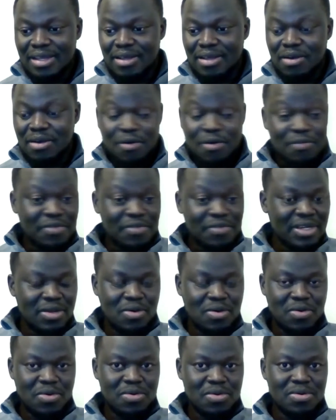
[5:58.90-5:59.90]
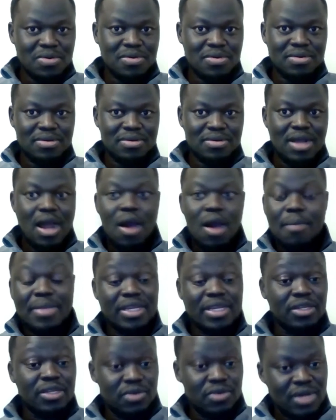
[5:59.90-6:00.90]
COVID or how
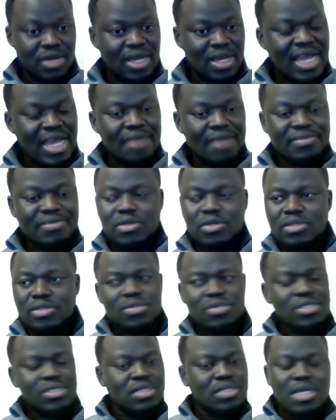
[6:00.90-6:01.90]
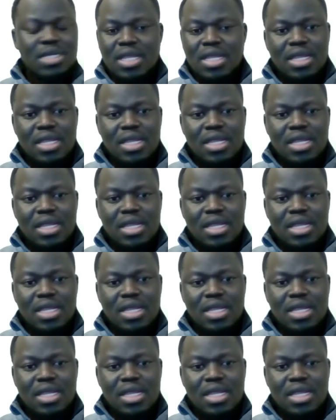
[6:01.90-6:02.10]
many do not have. So it was